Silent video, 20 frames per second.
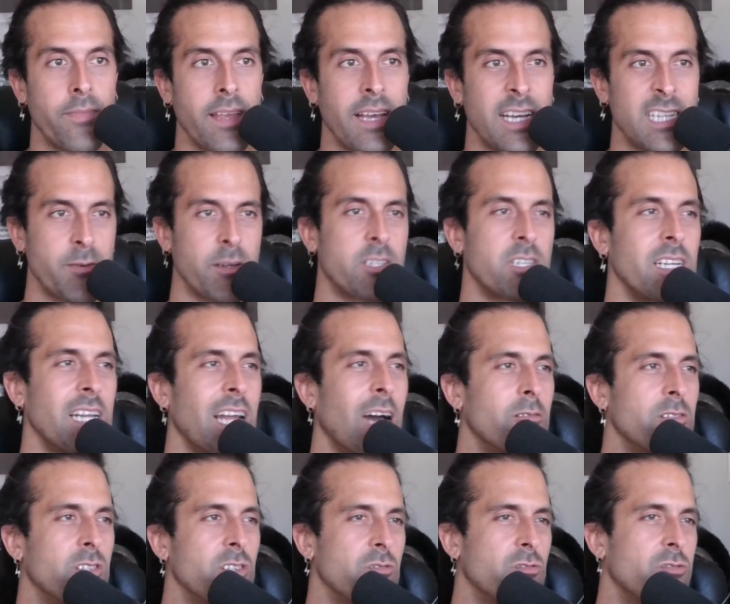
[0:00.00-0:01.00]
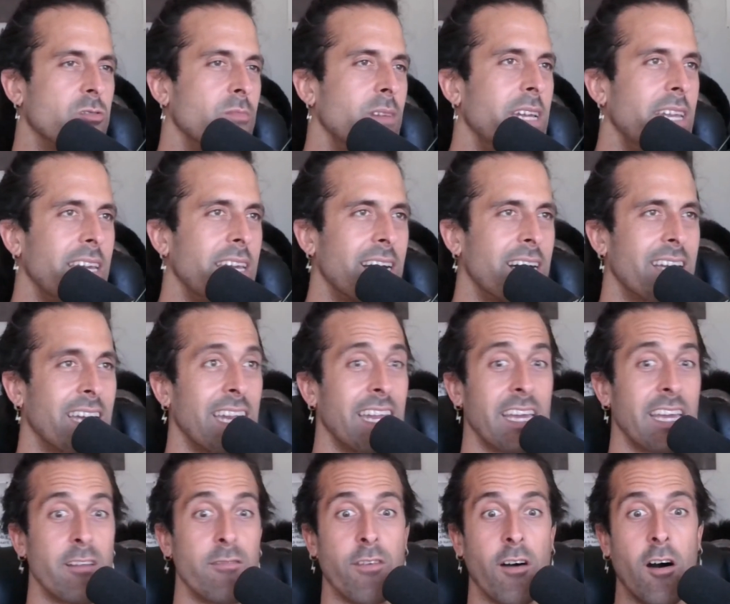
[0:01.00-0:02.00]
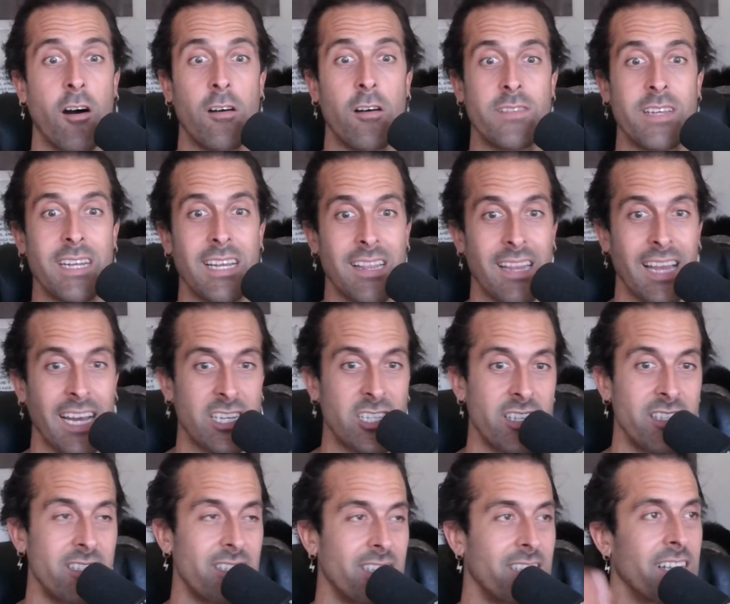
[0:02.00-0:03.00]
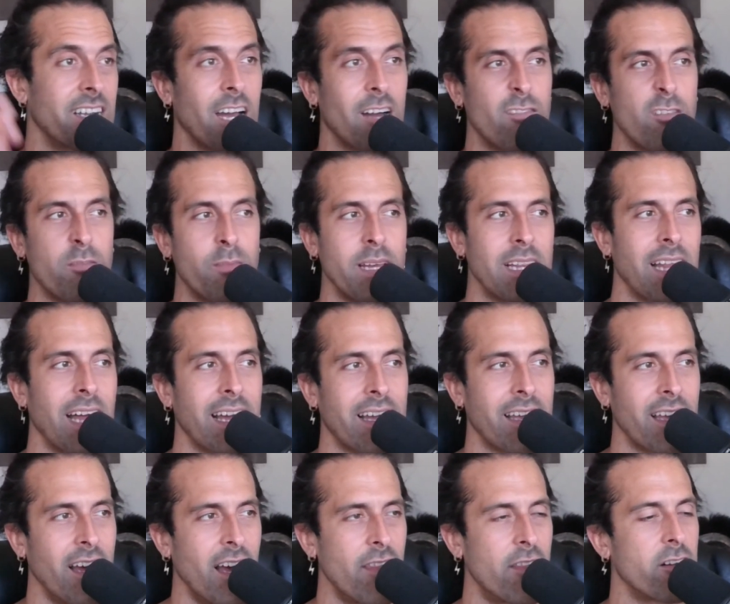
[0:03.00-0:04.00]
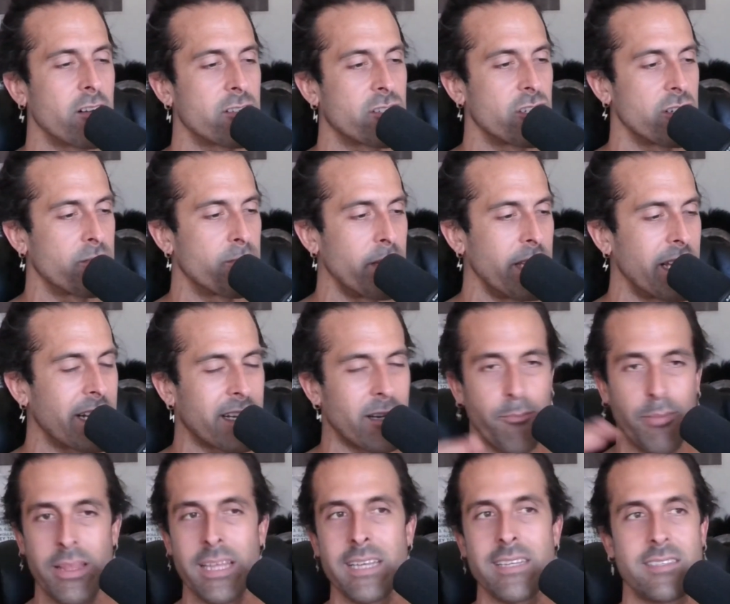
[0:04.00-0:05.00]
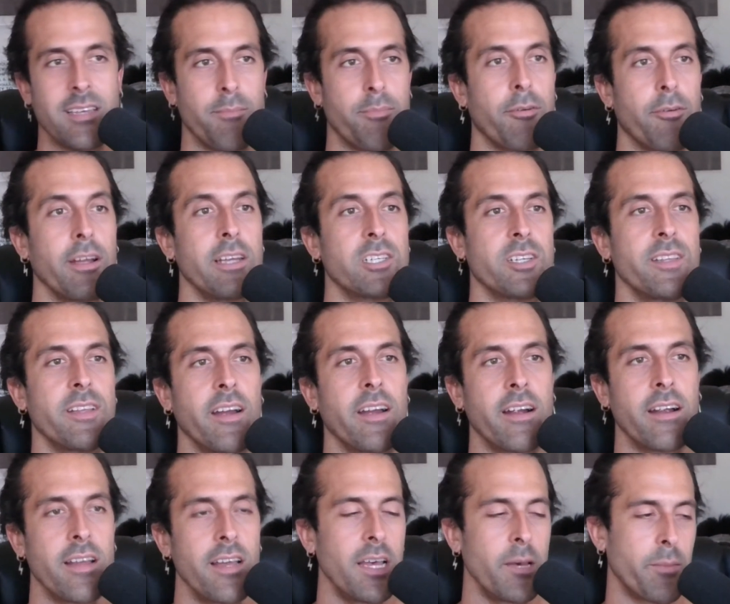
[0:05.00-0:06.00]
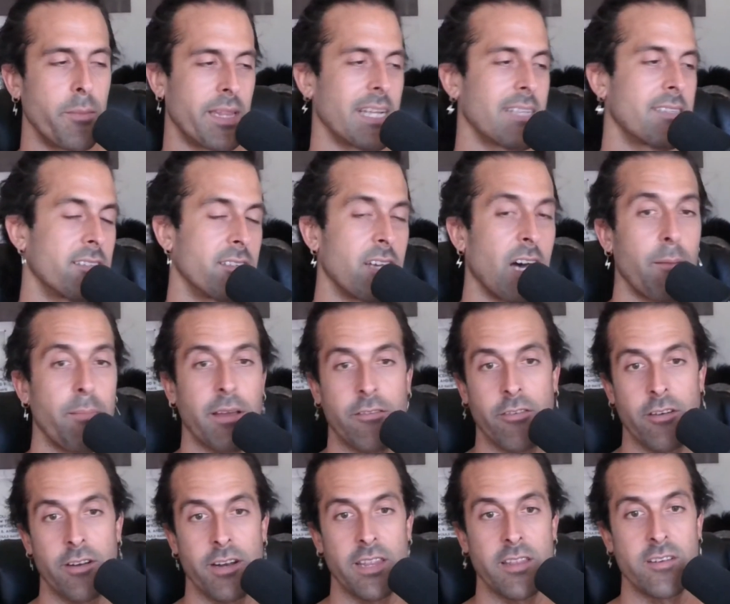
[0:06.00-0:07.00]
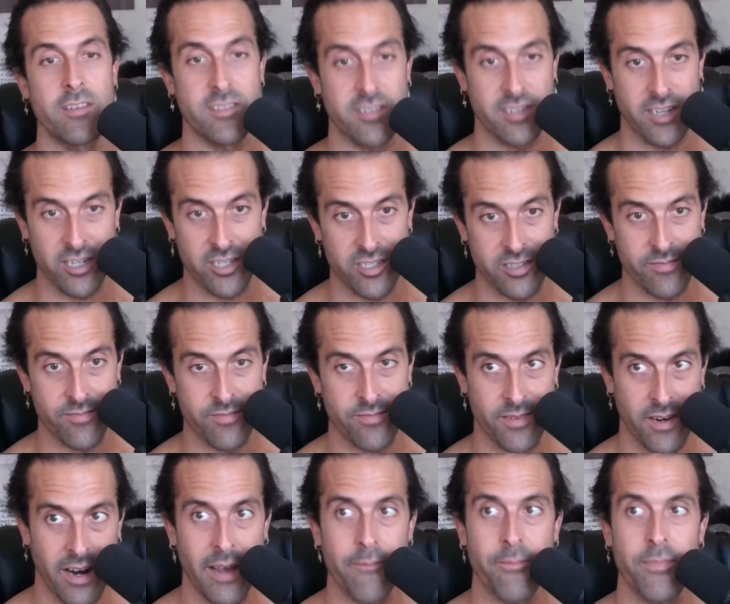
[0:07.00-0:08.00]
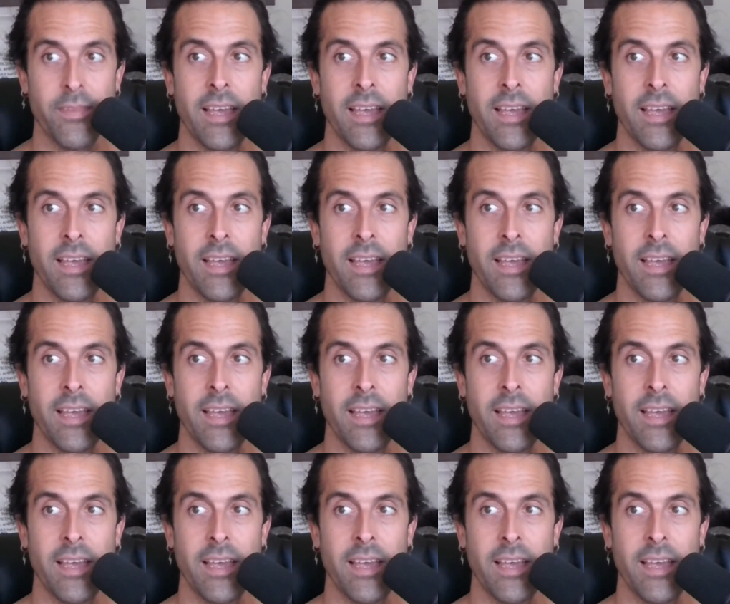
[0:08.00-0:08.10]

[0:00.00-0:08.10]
Especially now with social media getting involved in elections and the government. Like, there should be a complete separation there, but that's a topic for another discussion. All right.